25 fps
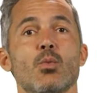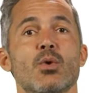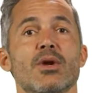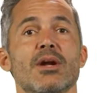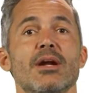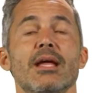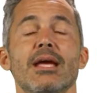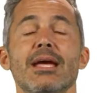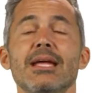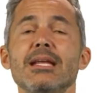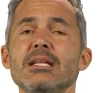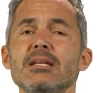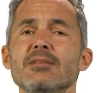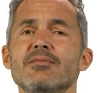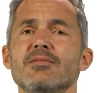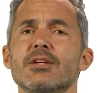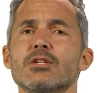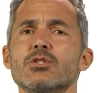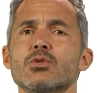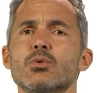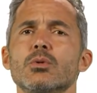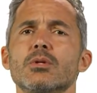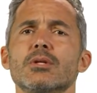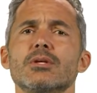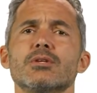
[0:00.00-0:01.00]
when an
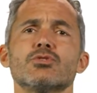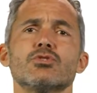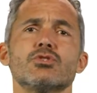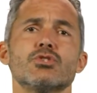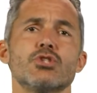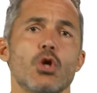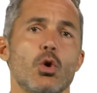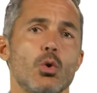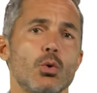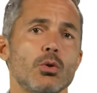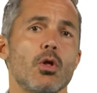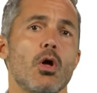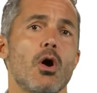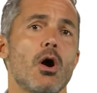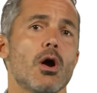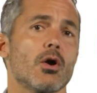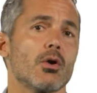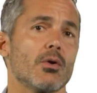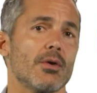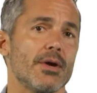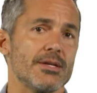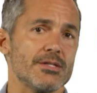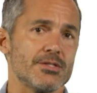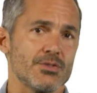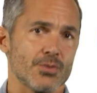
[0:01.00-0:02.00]
individual is no
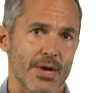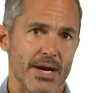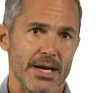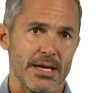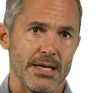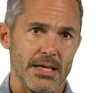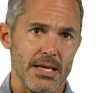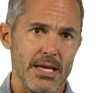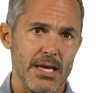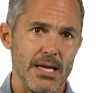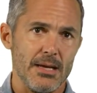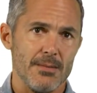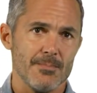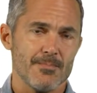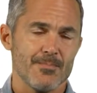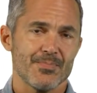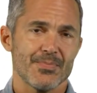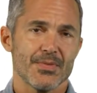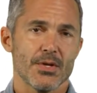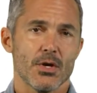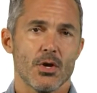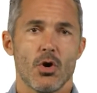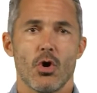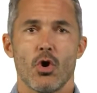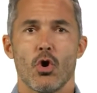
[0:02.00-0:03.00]
longer a trainee
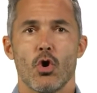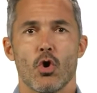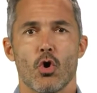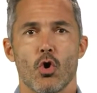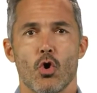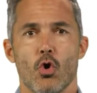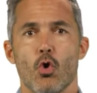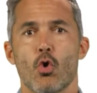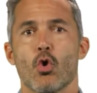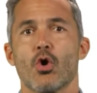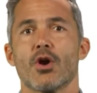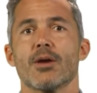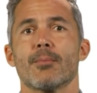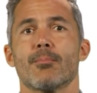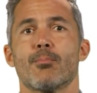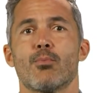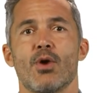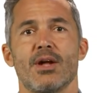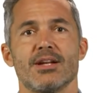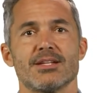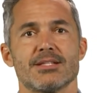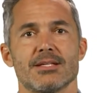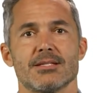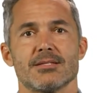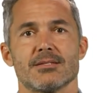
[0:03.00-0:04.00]
or an
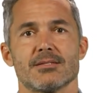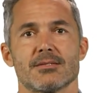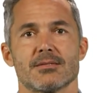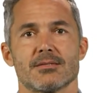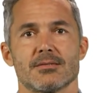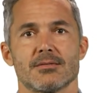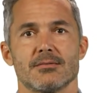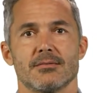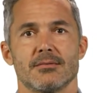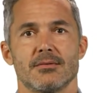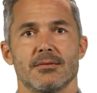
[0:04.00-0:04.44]
apprentice,